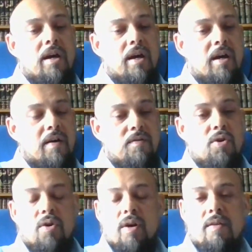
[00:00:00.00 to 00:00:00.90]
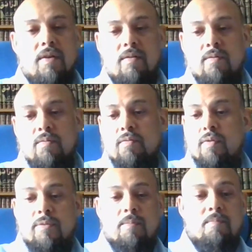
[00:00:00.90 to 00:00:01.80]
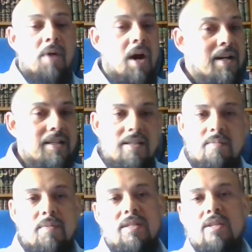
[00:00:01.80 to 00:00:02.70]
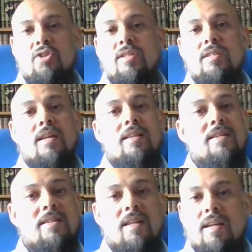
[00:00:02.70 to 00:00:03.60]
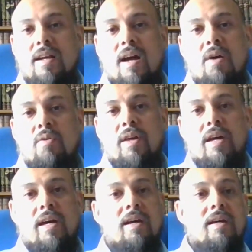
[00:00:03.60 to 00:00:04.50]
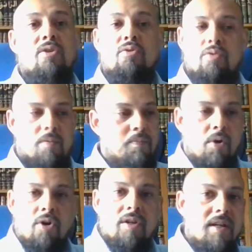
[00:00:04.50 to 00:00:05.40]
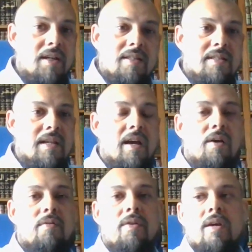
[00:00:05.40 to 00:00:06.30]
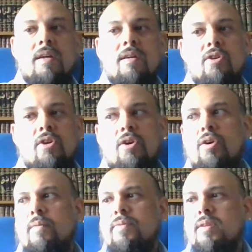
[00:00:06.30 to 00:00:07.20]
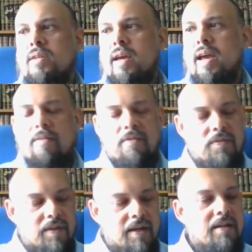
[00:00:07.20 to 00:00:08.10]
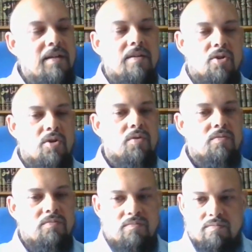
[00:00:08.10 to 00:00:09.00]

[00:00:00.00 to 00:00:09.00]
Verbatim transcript: uh, you know, even from the marketing messages that they're sending out there to the product itself, you know, everything, you know,